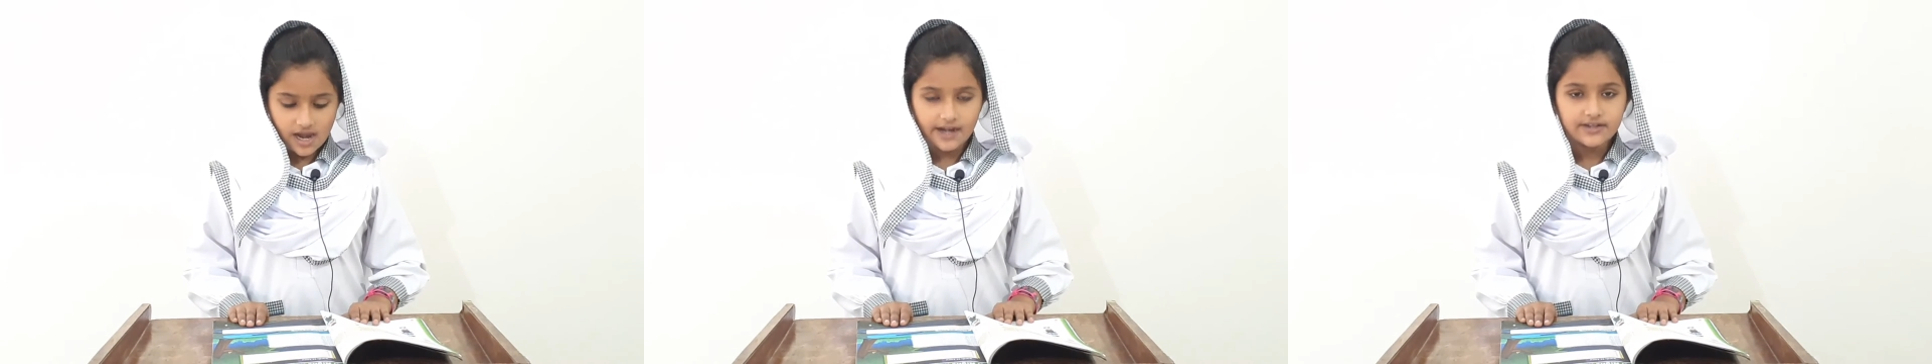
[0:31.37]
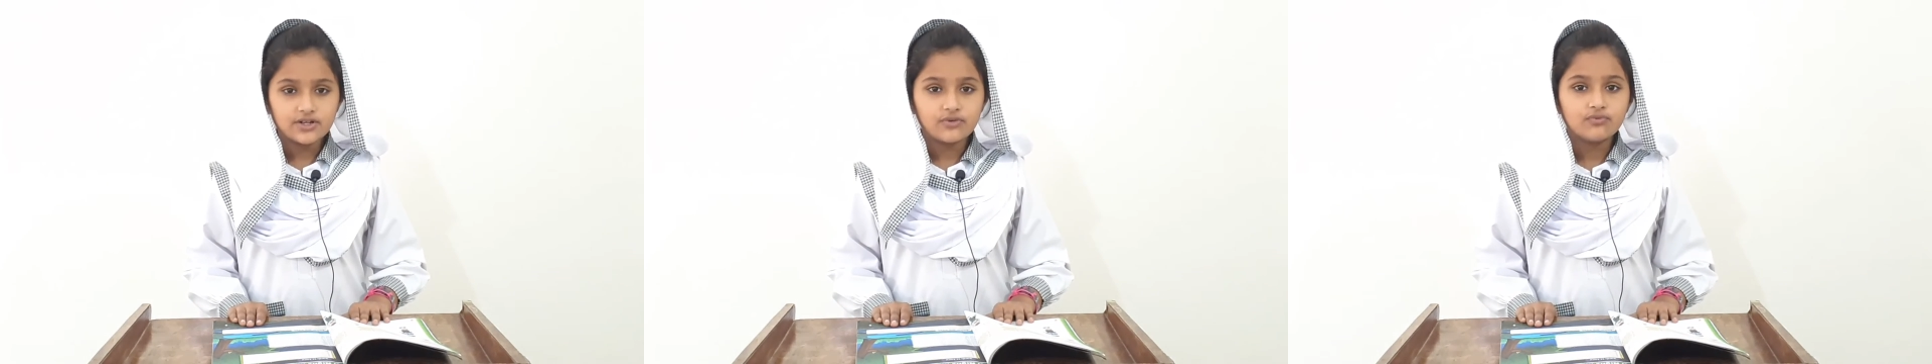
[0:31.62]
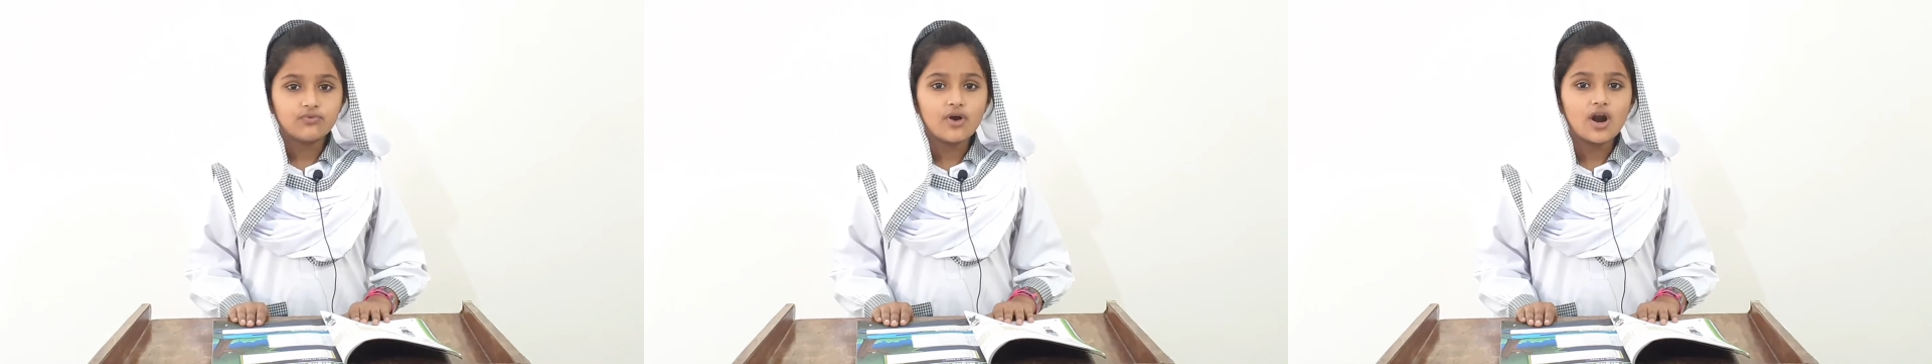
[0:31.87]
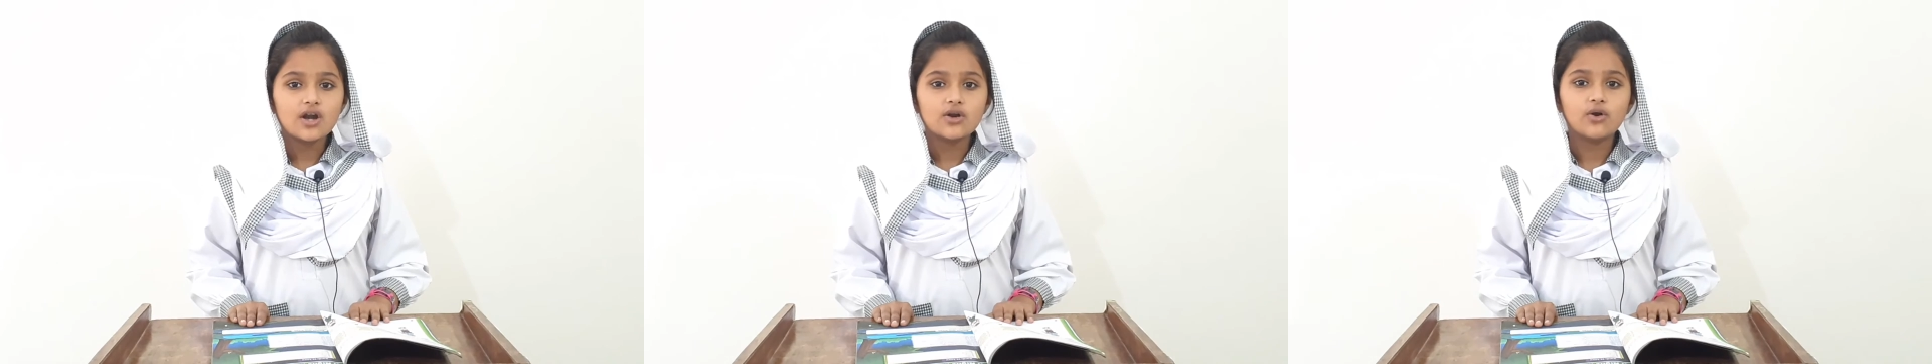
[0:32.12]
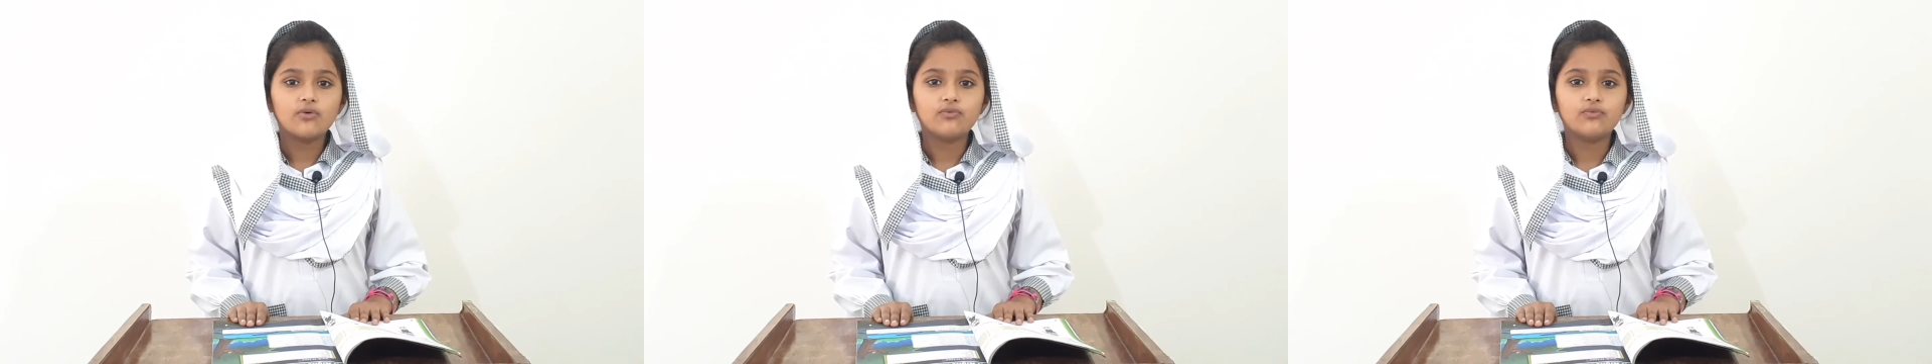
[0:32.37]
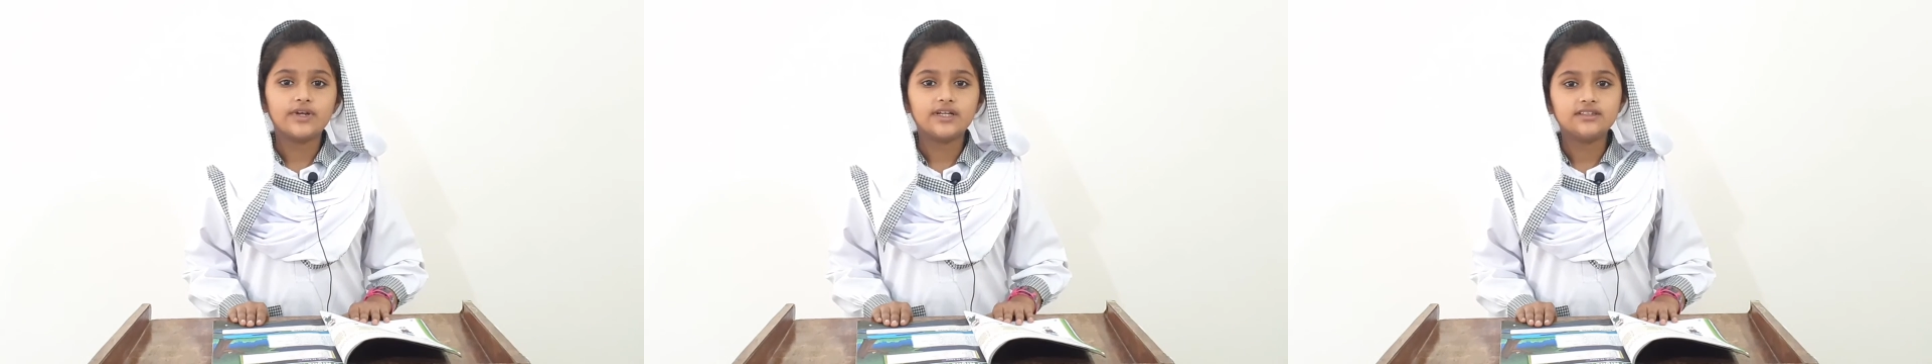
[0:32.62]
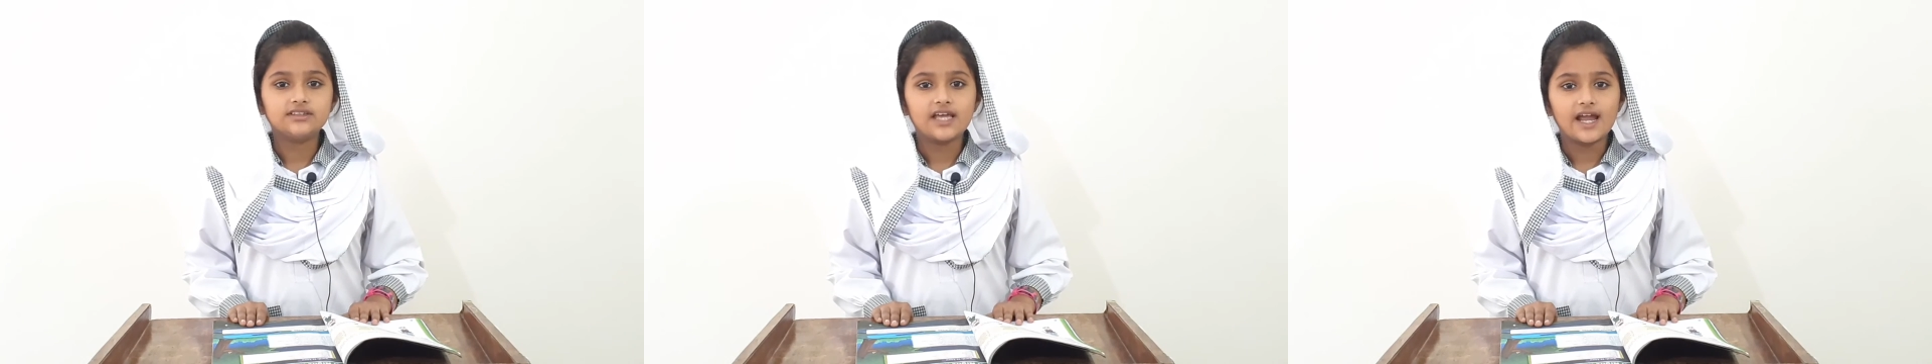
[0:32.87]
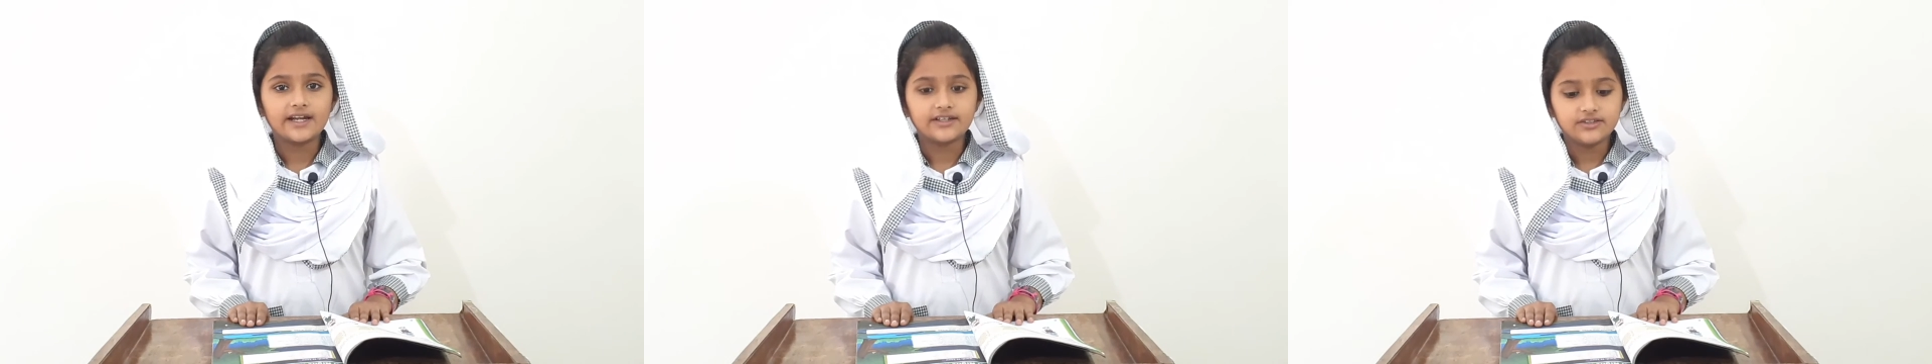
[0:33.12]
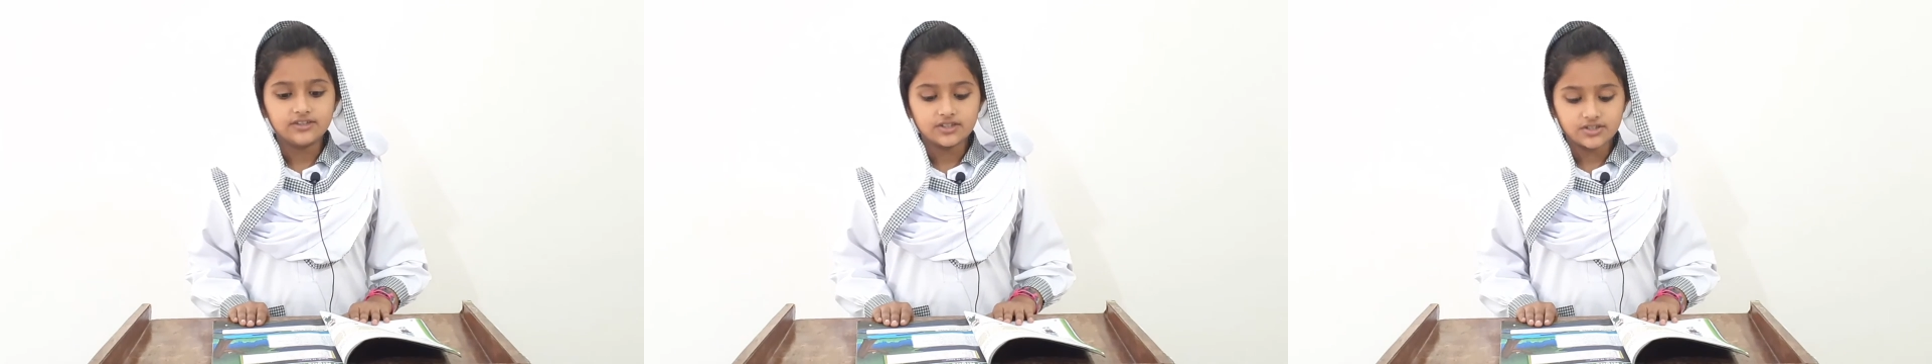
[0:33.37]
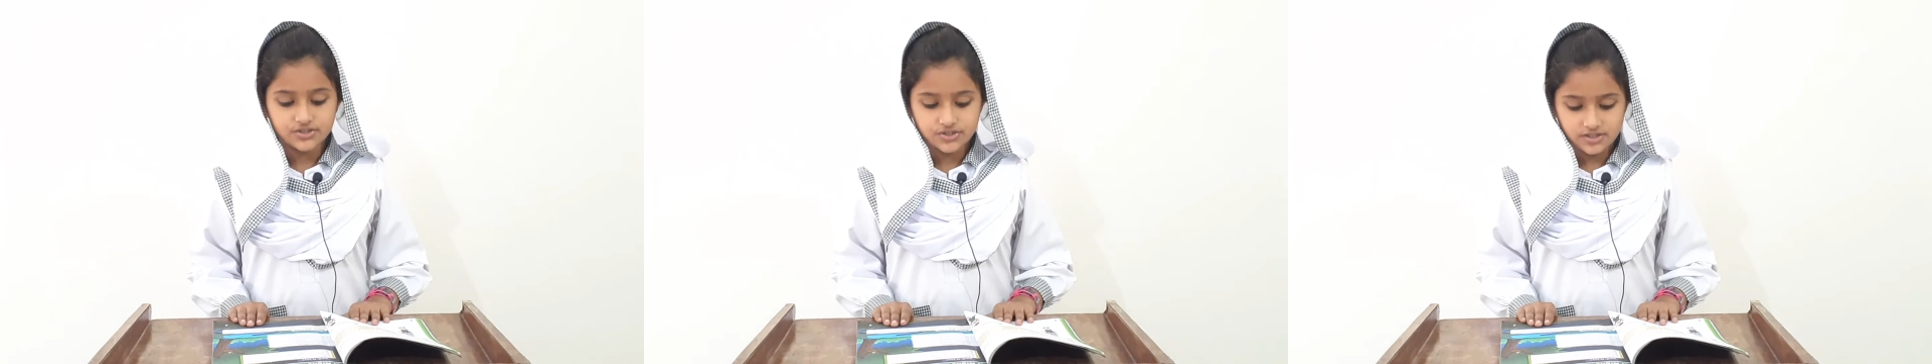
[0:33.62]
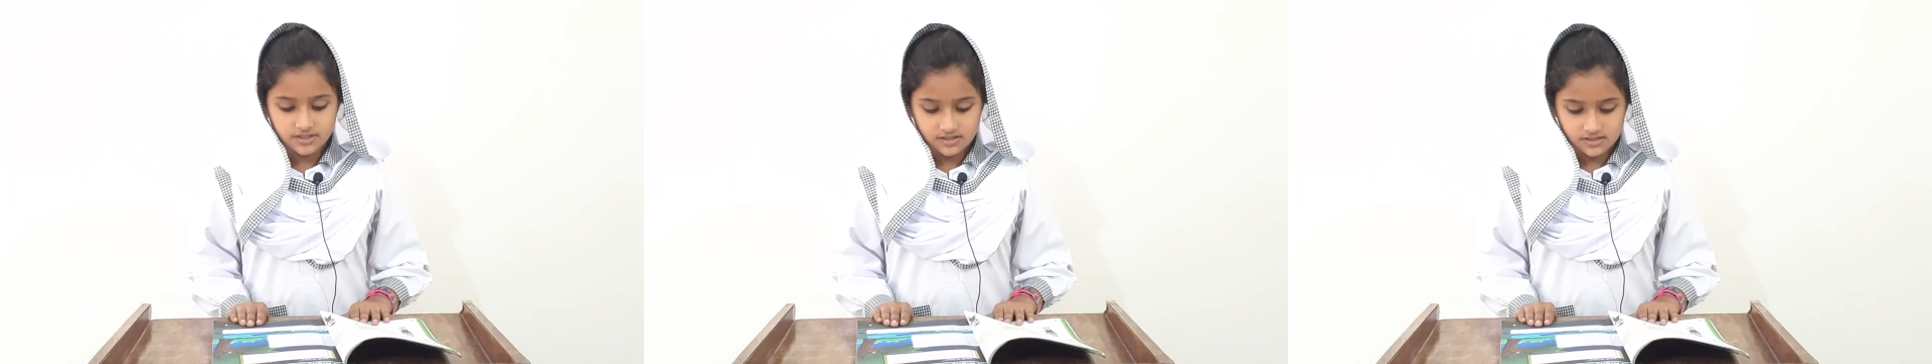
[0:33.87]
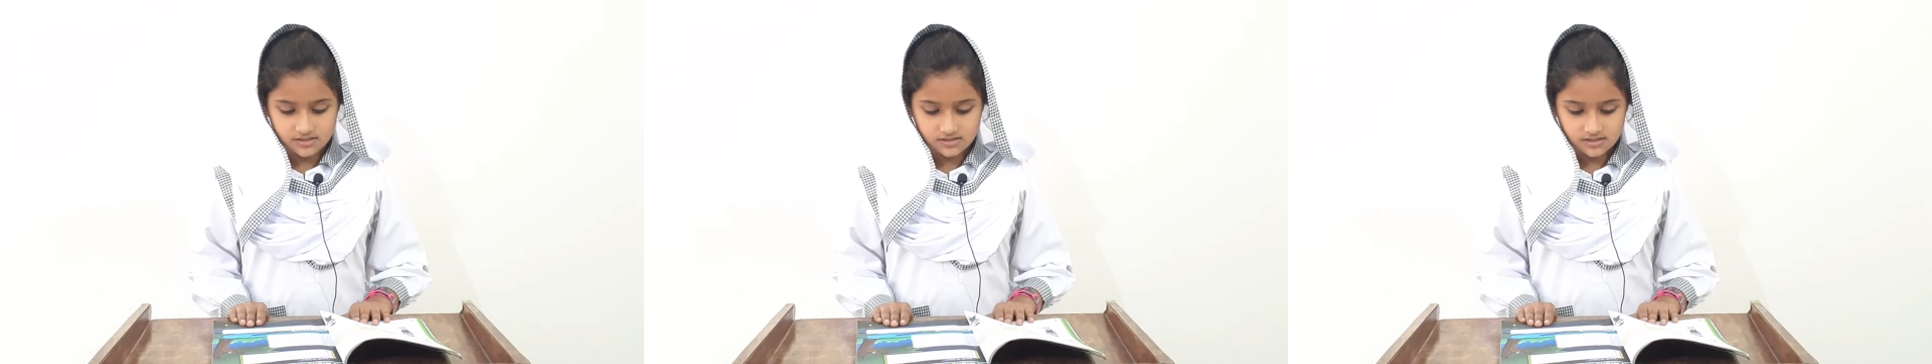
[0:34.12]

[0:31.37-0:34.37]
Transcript: and a far-off wind that gushes,